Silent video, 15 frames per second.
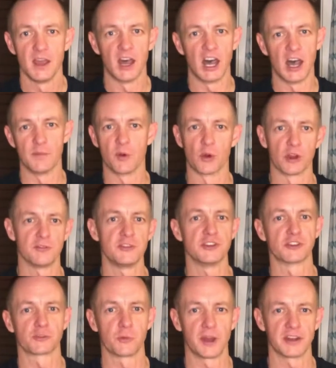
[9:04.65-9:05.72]
Or if you
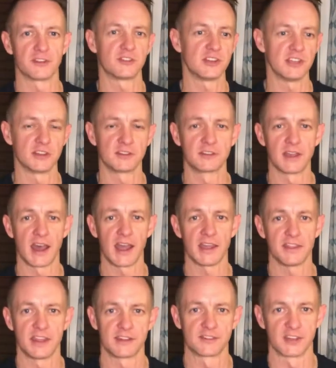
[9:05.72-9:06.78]
just want to see a
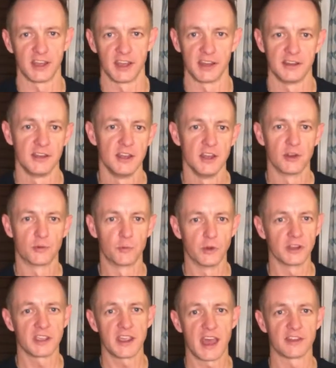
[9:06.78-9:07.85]
guy that
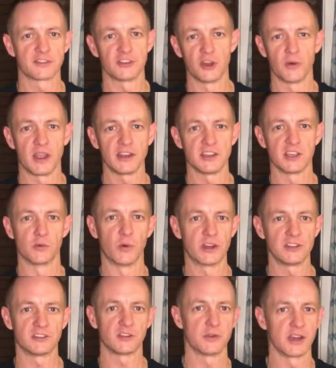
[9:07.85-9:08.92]
really has no idea what
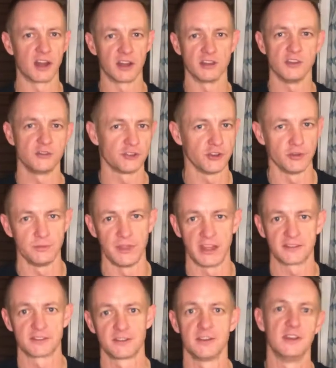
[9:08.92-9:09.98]
he's doing on YouTube
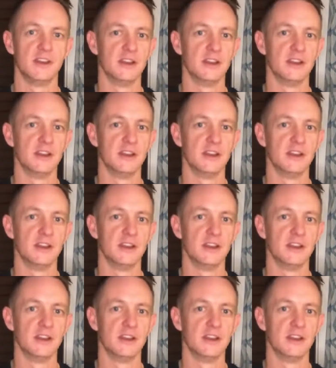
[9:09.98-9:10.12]
that's